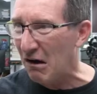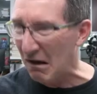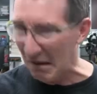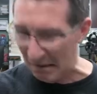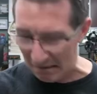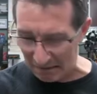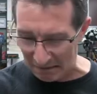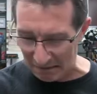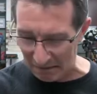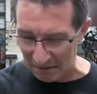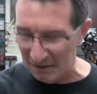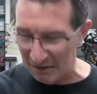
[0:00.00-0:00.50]

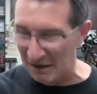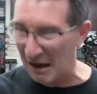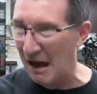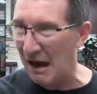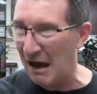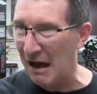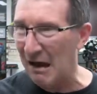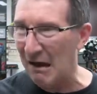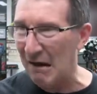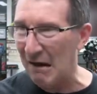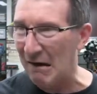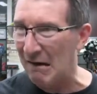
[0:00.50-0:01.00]
Oh,
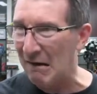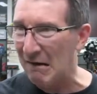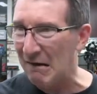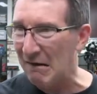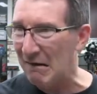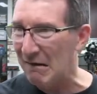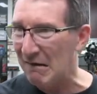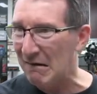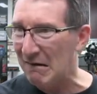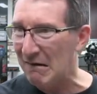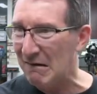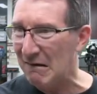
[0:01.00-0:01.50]
no,
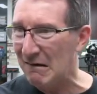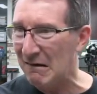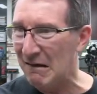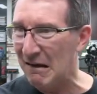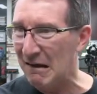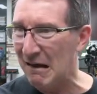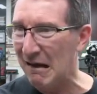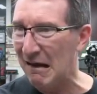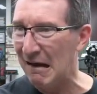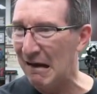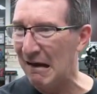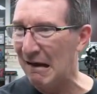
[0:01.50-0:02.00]

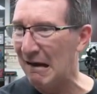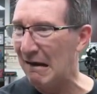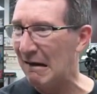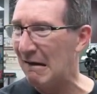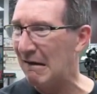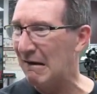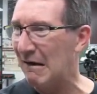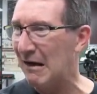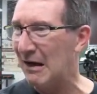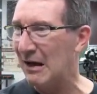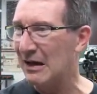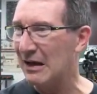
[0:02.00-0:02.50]

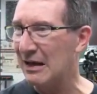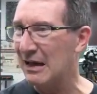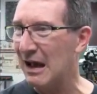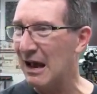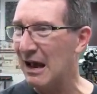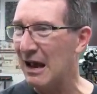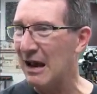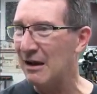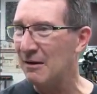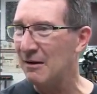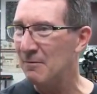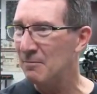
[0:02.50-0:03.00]
no,
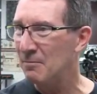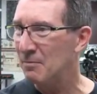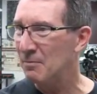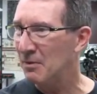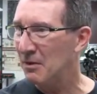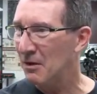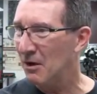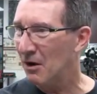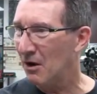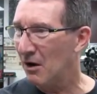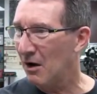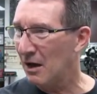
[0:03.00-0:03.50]
okay.
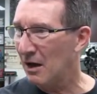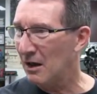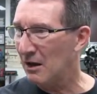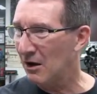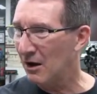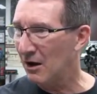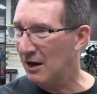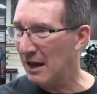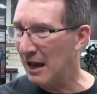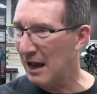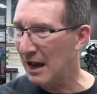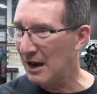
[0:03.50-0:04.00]
I,
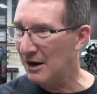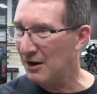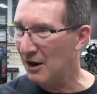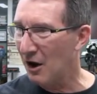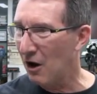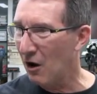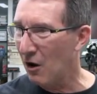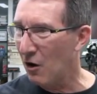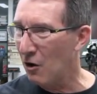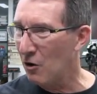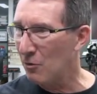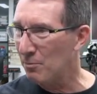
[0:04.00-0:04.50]
I had
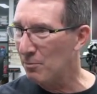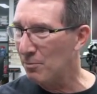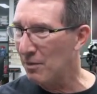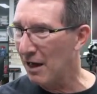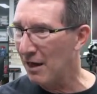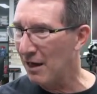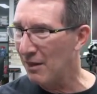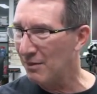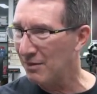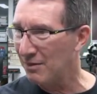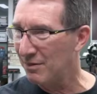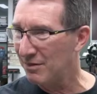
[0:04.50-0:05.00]
hope
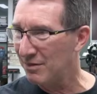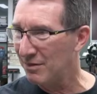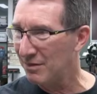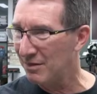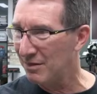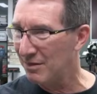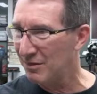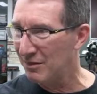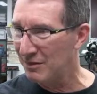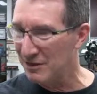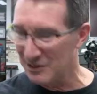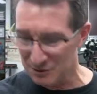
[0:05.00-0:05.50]
that
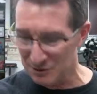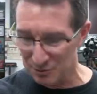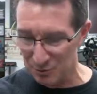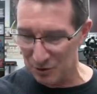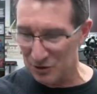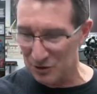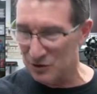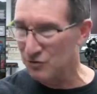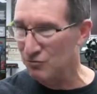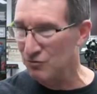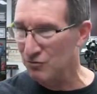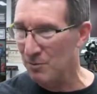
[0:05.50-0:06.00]
this
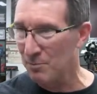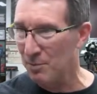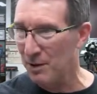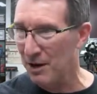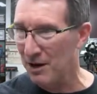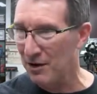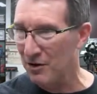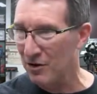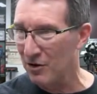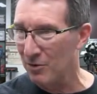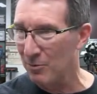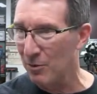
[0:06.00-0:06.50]
was
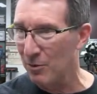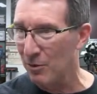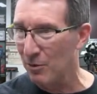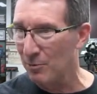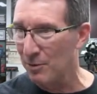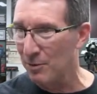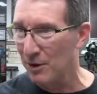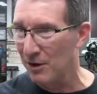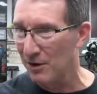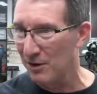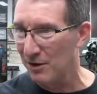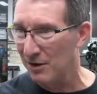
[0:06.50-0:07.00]
repairable,
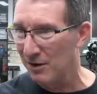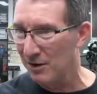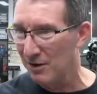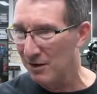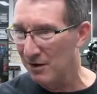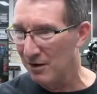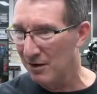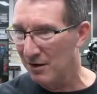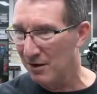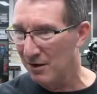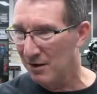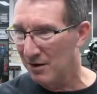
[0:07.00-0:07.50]
but
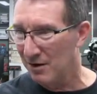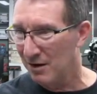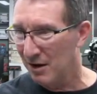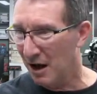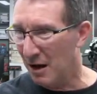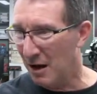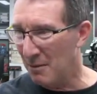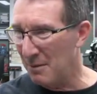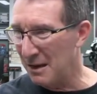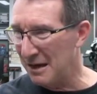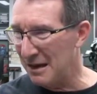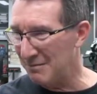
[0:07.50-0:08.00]

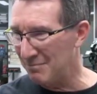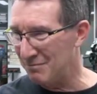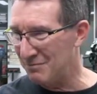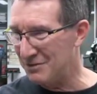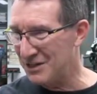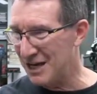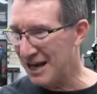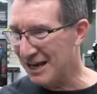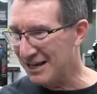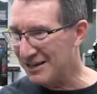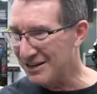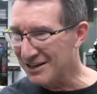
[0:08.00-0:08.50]
I mean,
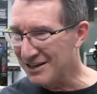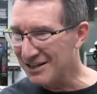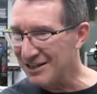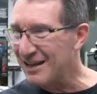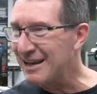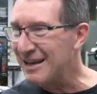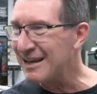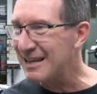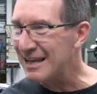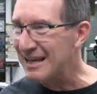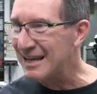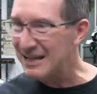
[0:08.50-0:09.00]

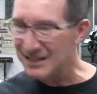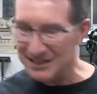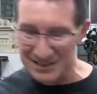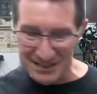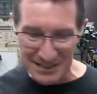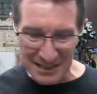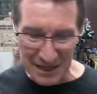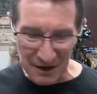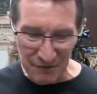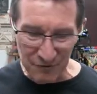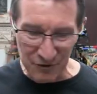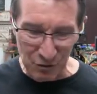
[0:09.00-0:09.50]
technically it
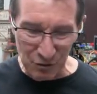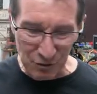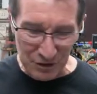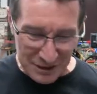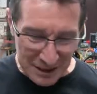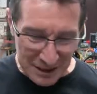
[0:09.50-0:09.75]
is if you were